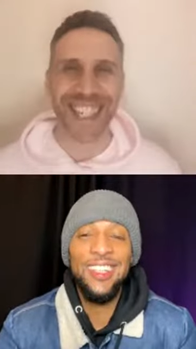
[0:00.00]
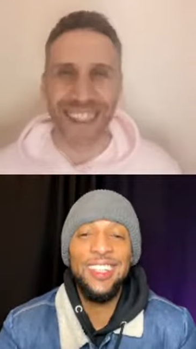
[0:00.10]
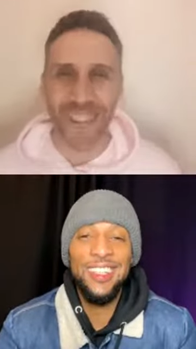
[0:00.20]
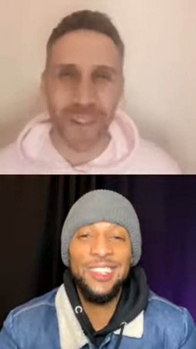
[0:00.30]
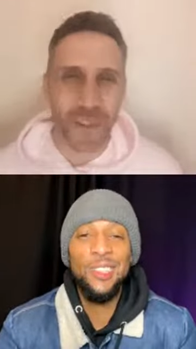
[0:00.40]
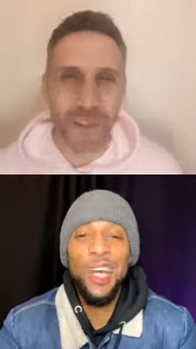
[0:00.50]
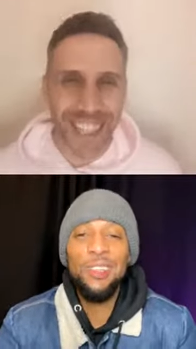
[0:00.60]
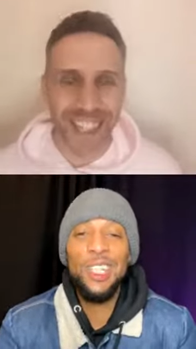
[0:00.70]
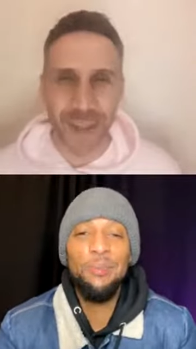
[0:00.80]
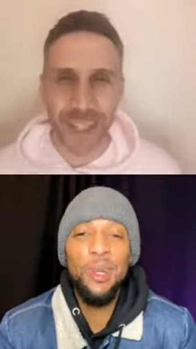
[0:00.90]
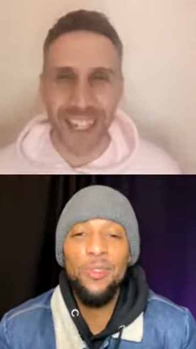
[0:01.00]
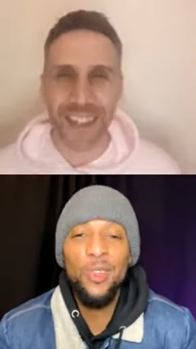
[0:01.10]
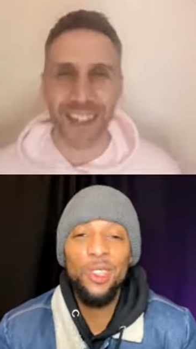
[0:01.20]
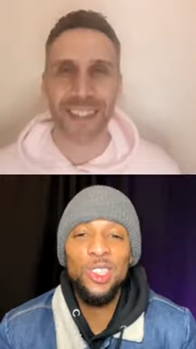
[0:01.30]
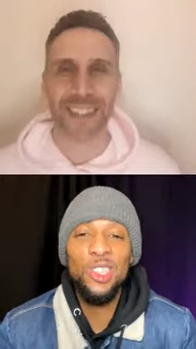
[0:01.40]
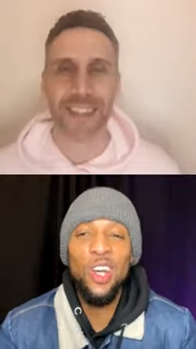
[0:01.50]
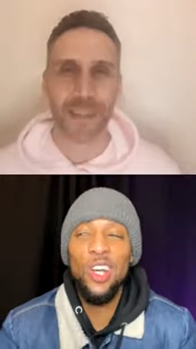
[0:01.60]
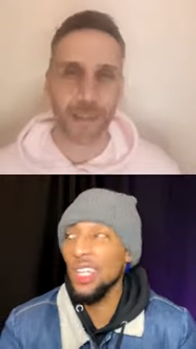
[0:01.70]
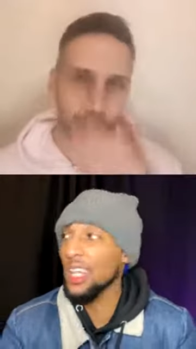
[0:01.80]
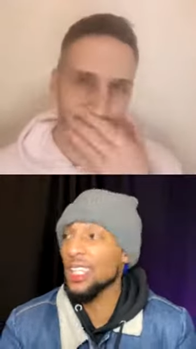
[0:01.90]
Speaker 1: yeah. what so am that I was doing like my here? first
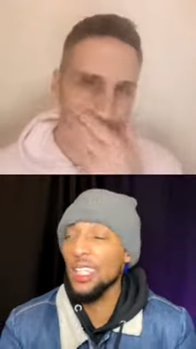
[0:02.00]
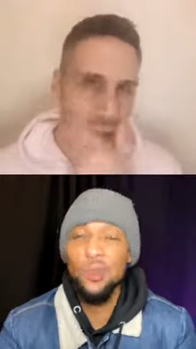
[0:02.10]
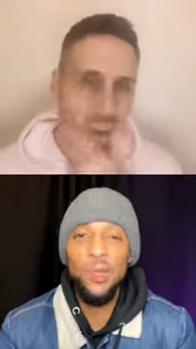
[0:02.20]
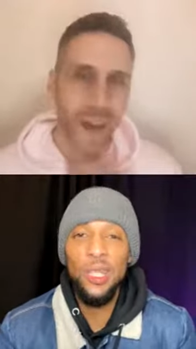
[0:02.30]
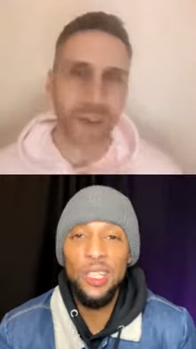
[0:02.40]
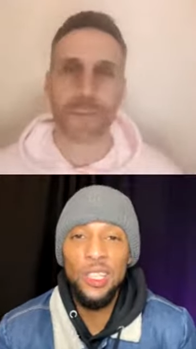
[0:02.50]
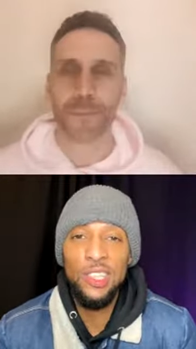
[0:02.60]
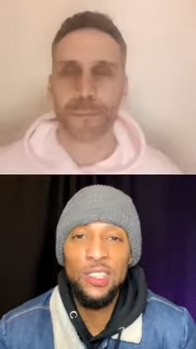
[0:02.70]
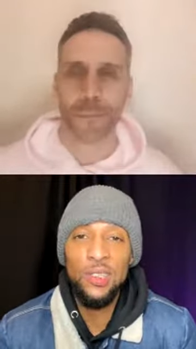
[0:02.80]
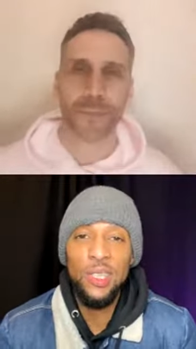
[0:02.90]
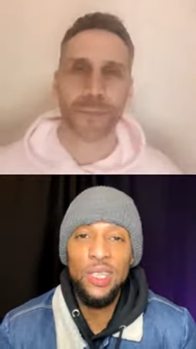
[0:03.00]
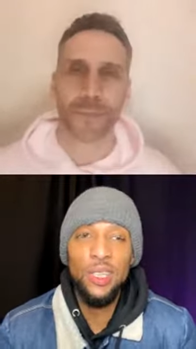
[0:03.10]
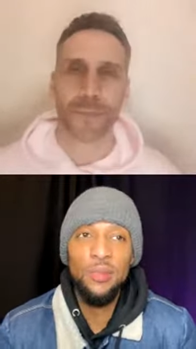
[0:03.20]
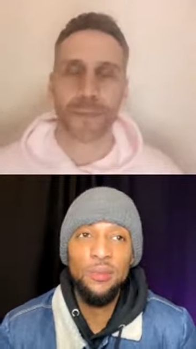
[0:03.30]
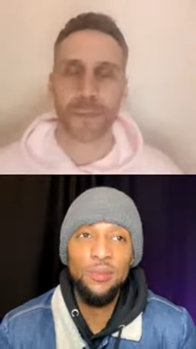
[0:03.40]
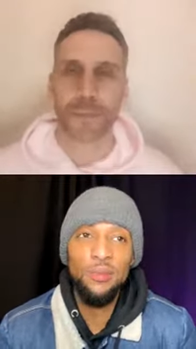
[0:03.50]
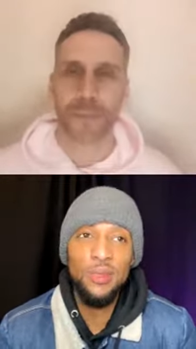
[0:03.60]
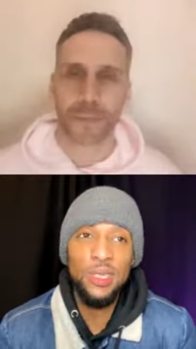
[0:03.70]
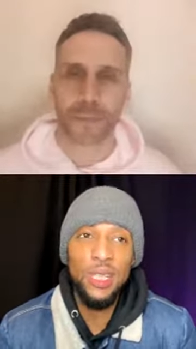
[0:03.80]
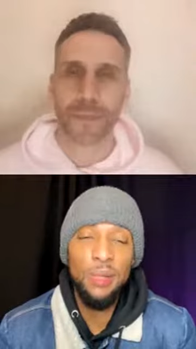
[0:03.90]
start at like getting wet in the industry and um
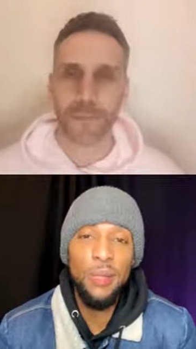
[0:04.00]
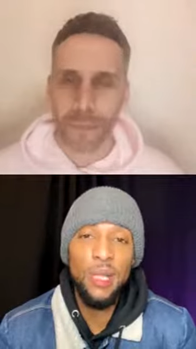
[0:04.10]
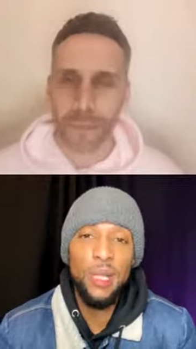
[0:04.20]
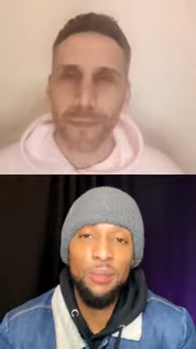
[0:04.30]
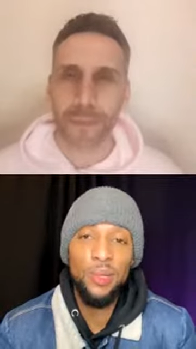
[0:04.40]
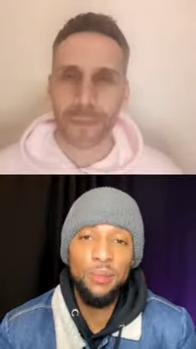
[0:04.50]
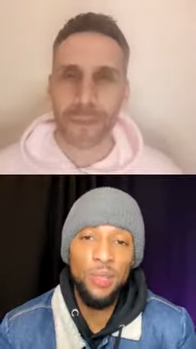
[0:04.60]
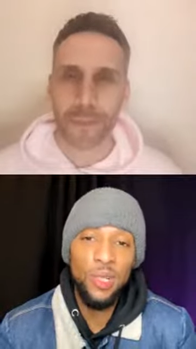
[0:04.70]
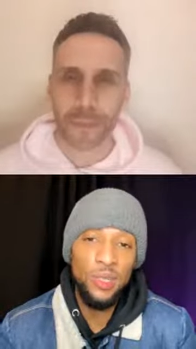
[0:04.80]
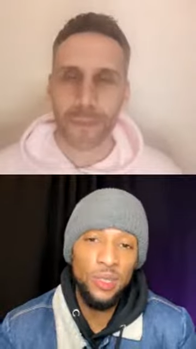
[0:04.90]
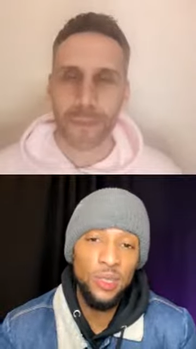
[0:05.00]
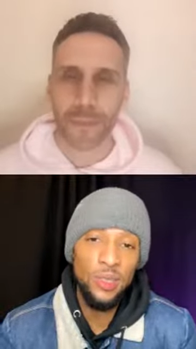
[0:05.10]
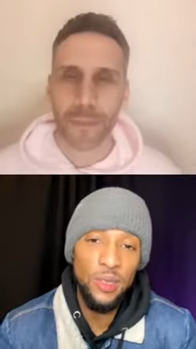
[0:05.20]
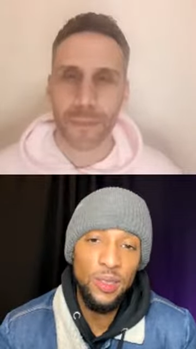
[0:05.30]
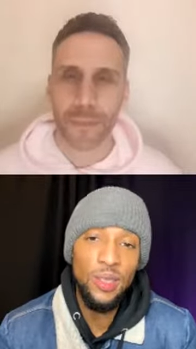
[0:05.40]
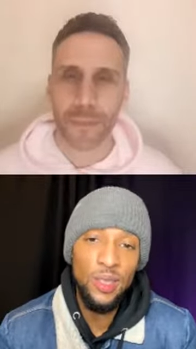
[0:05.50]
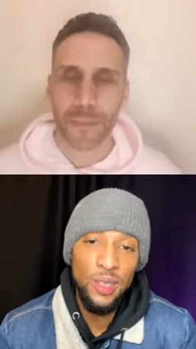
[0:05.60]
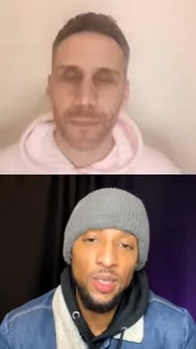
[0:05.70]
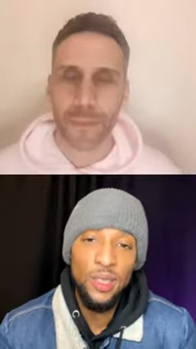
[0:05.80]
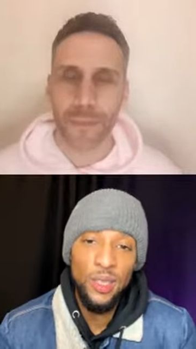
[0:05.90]
just getting my name on some credits.
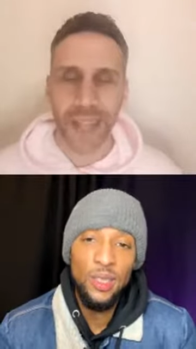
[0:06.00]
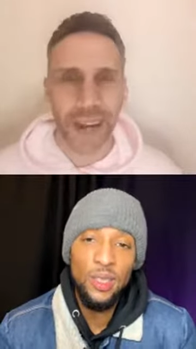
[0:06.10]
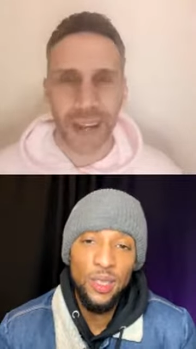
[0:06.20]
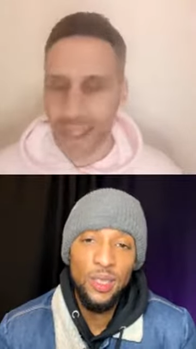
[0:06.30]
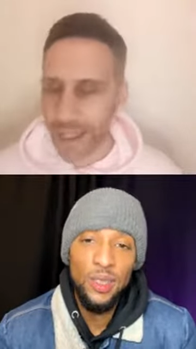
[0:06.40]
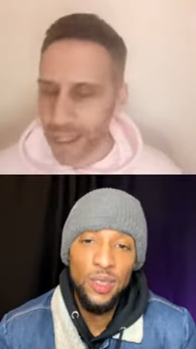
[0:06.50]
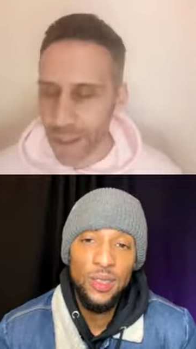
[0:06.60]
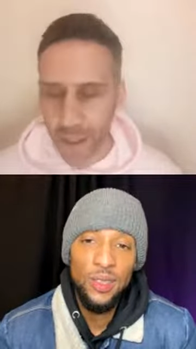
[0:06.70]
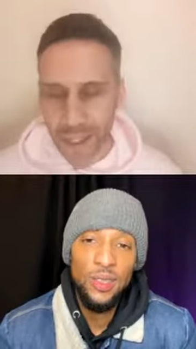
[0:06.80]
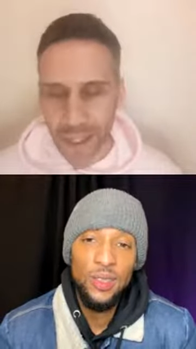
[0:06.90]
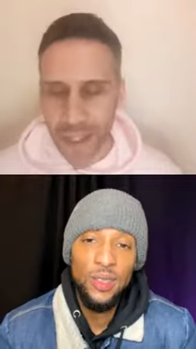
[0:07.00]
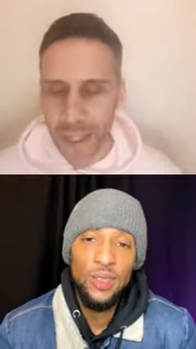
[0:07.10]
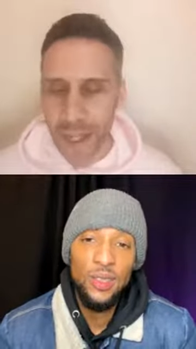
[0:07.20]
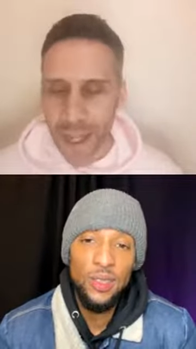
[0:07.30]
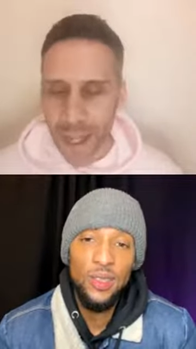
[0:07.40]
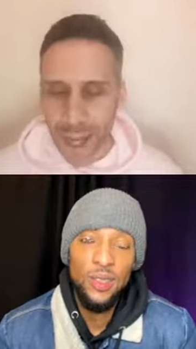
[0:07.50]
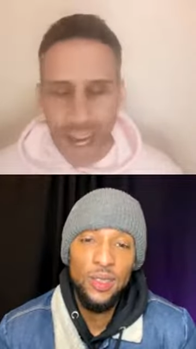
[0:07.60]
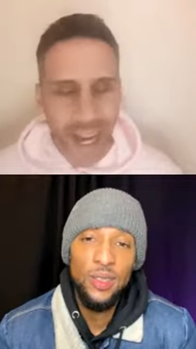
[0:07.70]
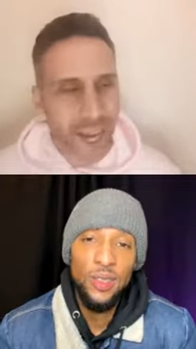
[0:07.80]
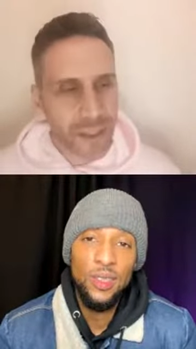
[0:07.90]
Speaker 2: Yeah, and it was a
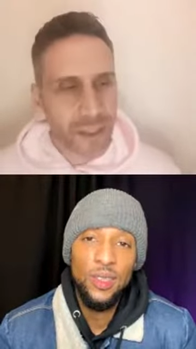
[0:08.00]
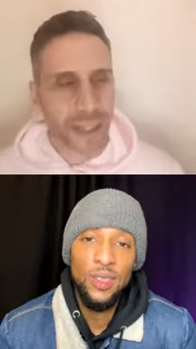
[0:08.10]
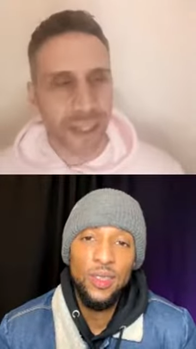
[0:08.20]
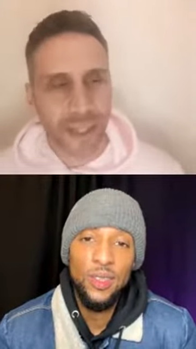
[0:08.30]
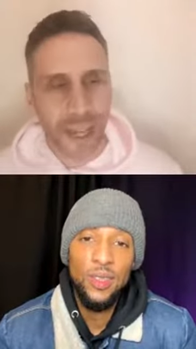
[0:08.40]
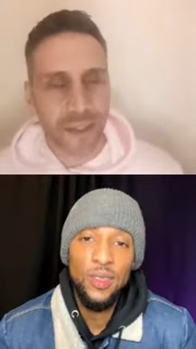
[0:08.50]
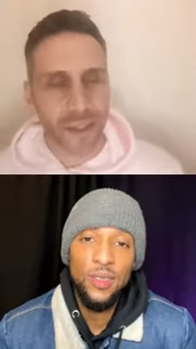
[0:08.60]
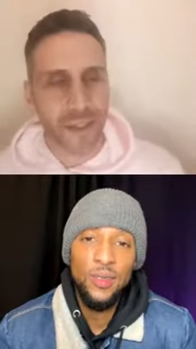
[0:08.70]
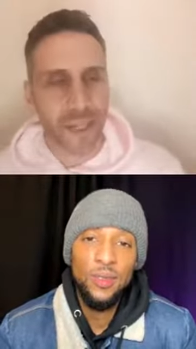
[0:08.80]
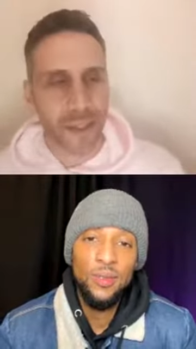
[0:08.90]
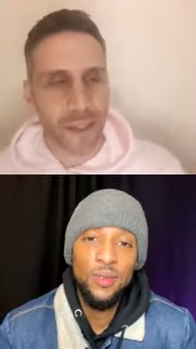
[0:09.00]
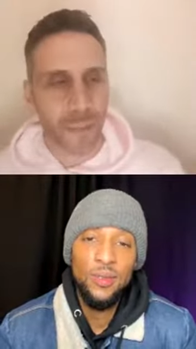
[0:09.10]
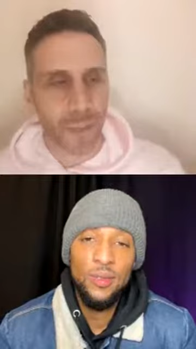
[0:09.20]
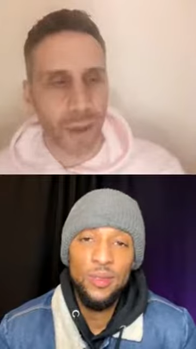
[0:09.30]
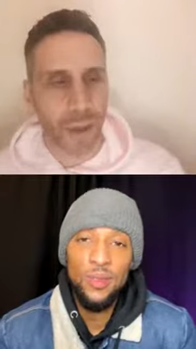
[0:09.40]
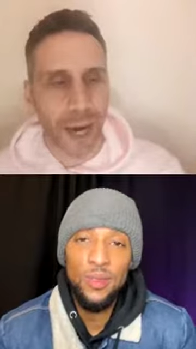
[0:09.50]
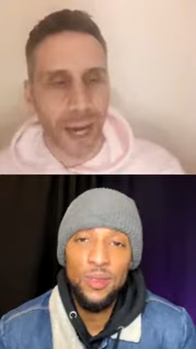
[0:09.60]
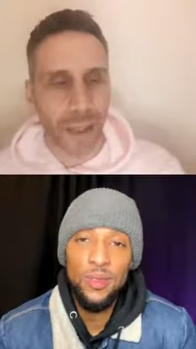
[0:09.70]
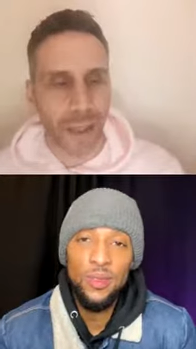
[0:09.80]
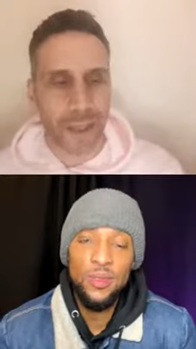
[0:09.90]
I actually got to see some little
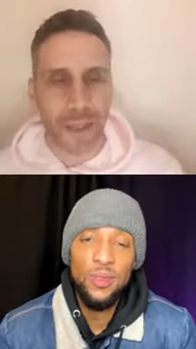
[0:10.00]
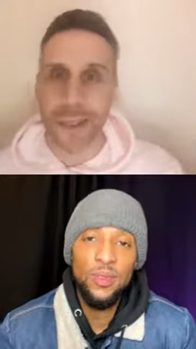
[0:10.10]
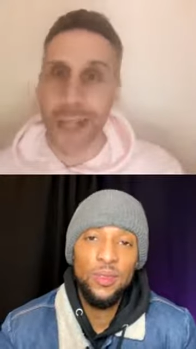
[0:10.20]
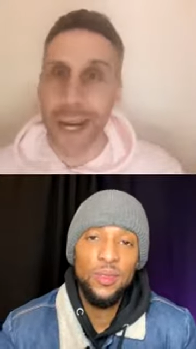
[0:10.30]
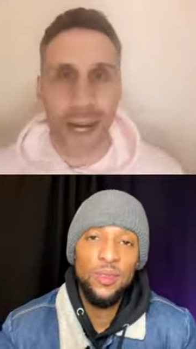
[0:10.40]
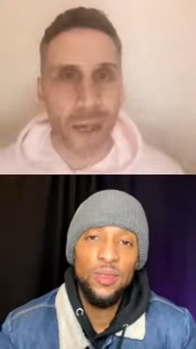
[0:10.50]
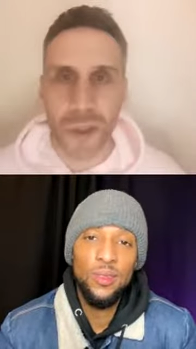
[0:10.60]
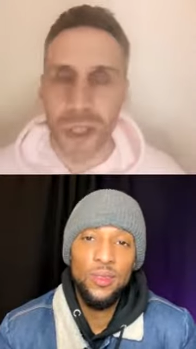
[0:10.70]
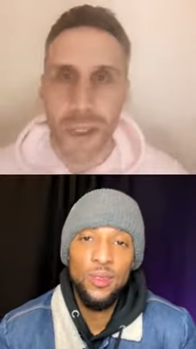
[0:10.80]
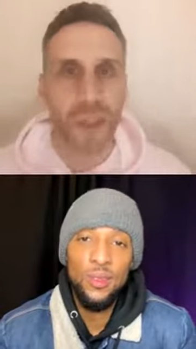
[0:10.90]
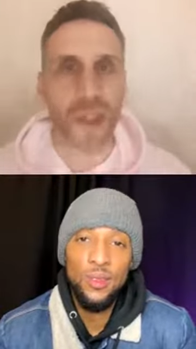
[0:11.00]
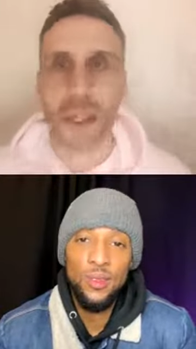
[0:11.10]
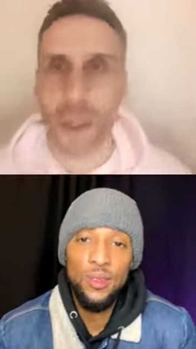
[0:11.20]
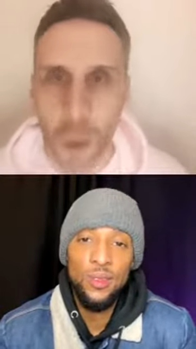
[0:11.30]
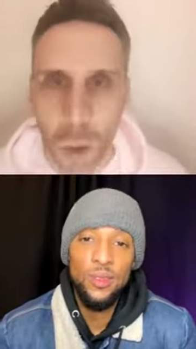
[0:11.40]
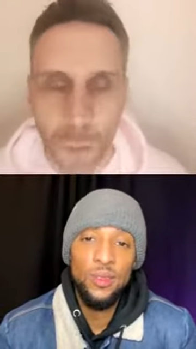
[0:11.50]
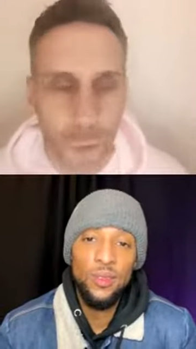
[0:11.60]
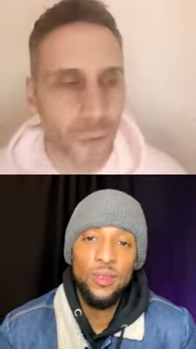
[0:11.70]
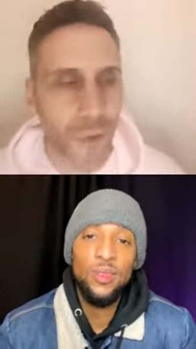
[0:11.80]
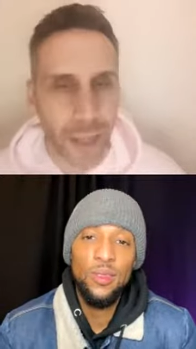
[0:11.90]
highlights because I actually didn't see the whole movie.